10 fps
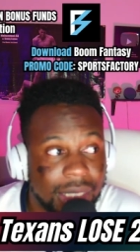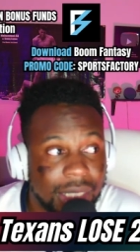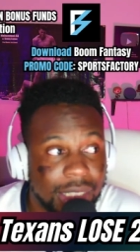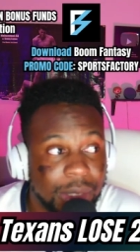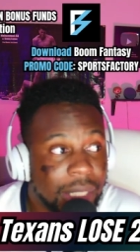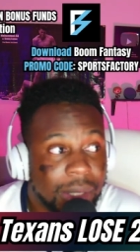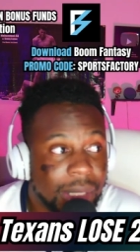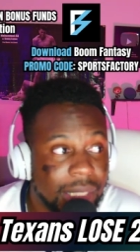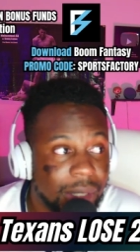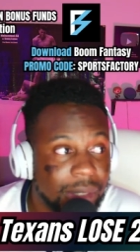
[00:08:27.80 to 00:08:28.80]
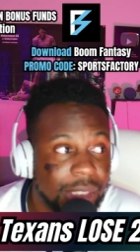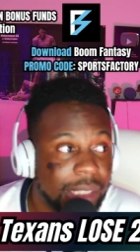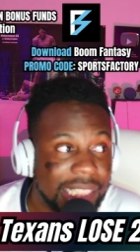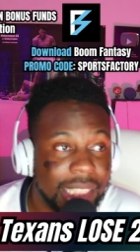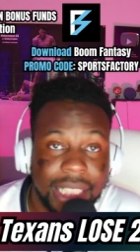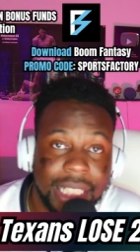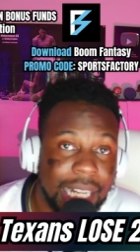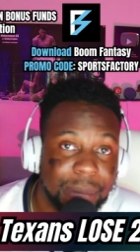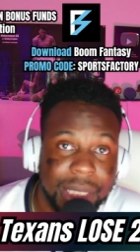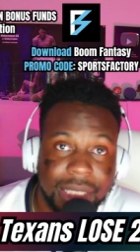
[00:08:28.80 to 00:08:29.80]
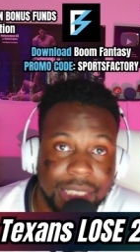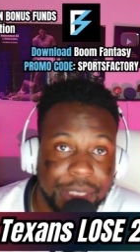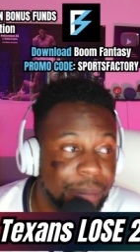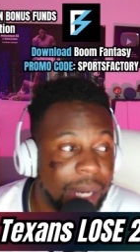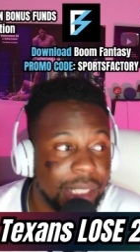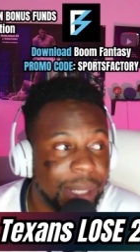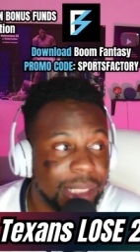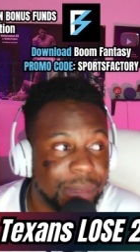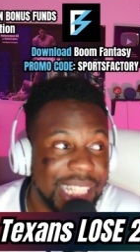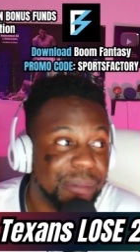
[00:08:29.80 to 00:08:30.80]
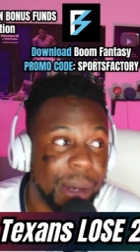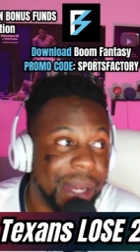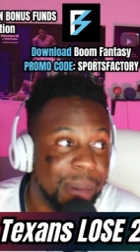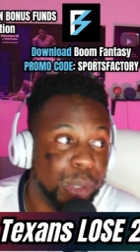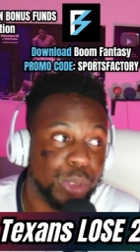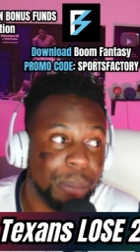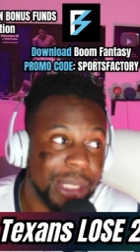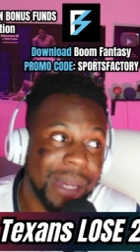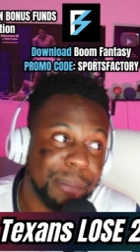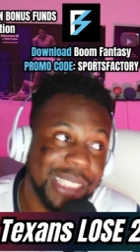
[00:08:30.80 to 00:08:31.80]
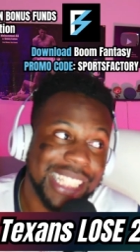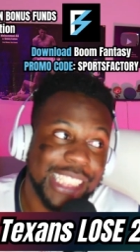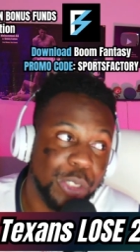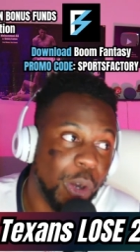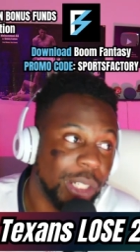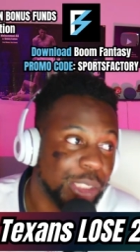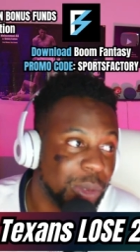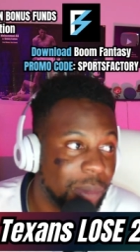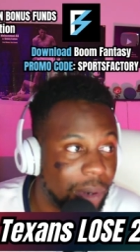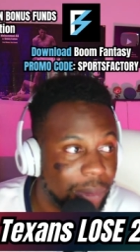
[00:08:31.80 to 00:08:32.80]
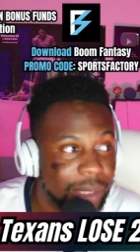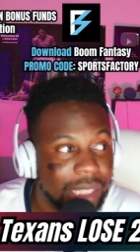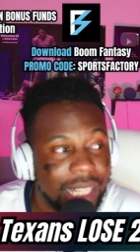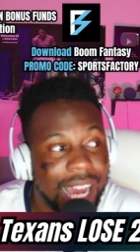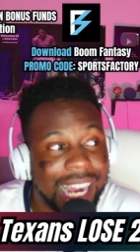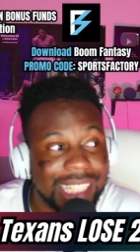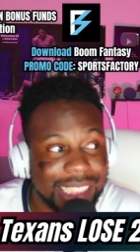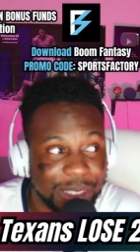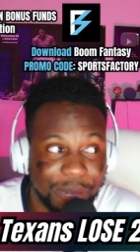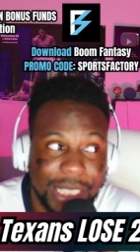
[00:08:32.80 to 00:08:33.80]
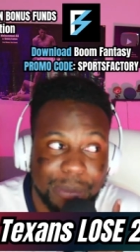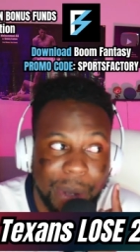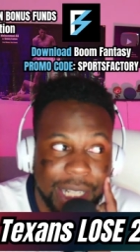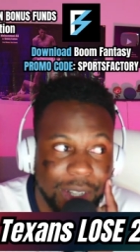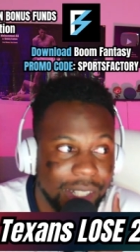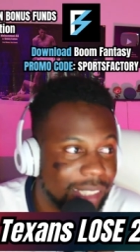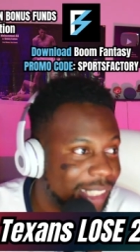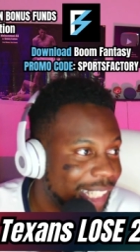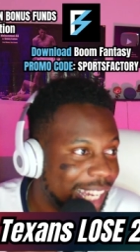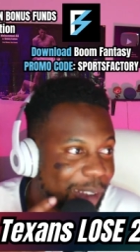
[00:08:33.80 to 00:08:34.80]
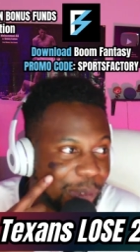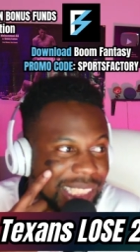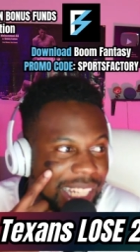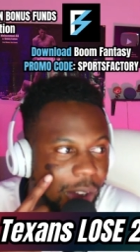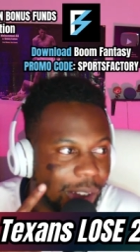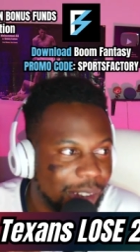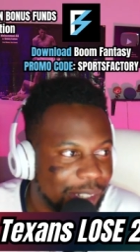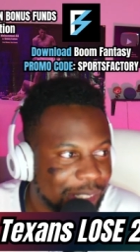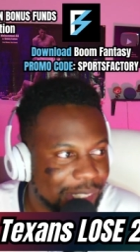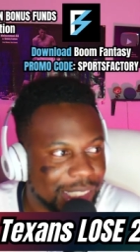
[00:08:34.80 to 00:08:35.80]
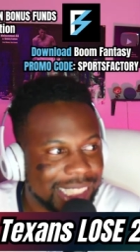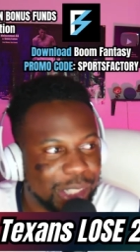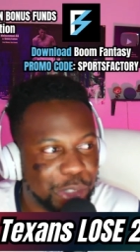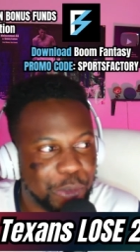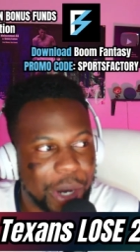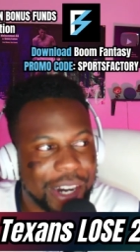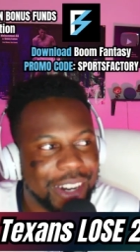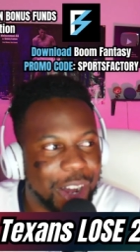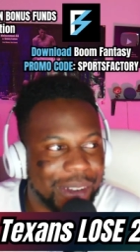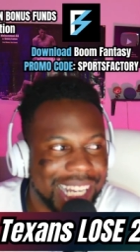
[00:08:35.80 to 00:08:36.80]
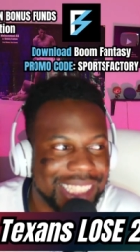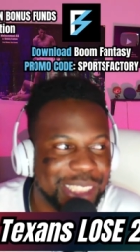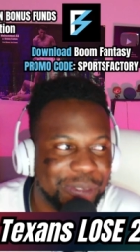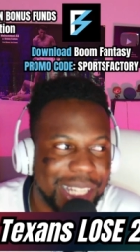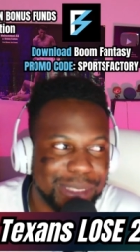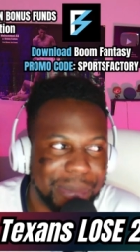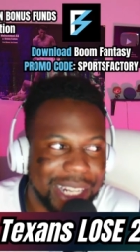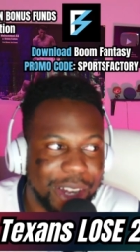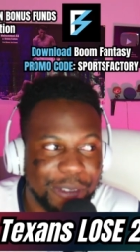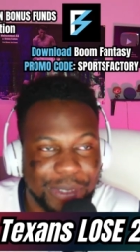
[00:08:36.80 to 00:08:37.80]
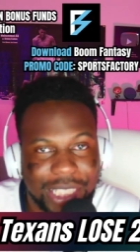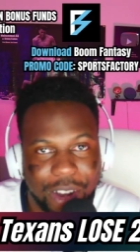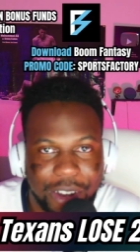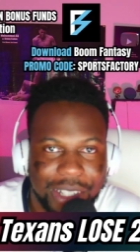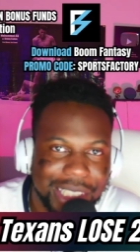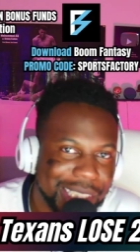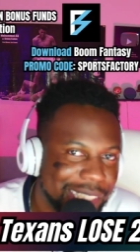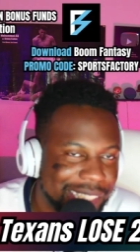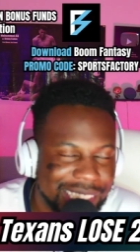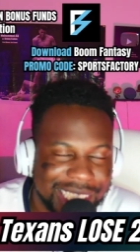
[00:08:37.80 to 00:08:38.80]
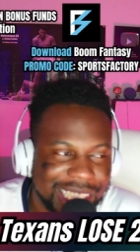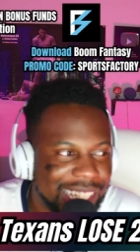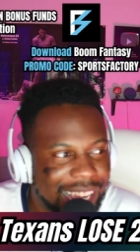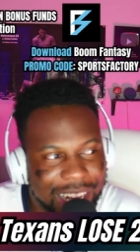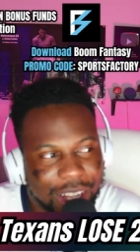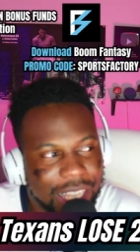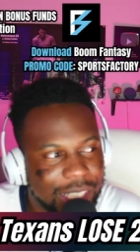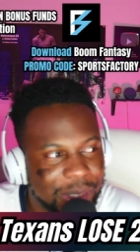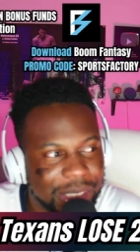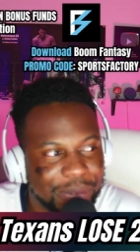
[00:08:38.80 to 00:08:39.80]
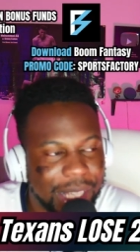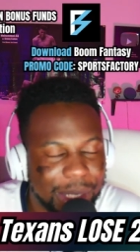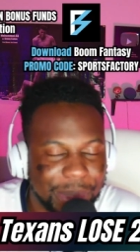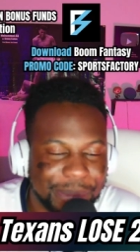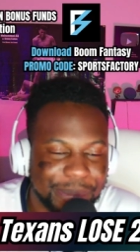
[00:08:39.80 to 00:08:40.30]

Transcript: you ain't gonna get no, you ain't getting nothing out of me. You ain't about to make me, you ain't about to bamboozle me, make me think you gonna get a Super Bowl. I got this face paint on for y'all. It was wearing off. I got this face paint on for y'all. And all y'all doing is failing me.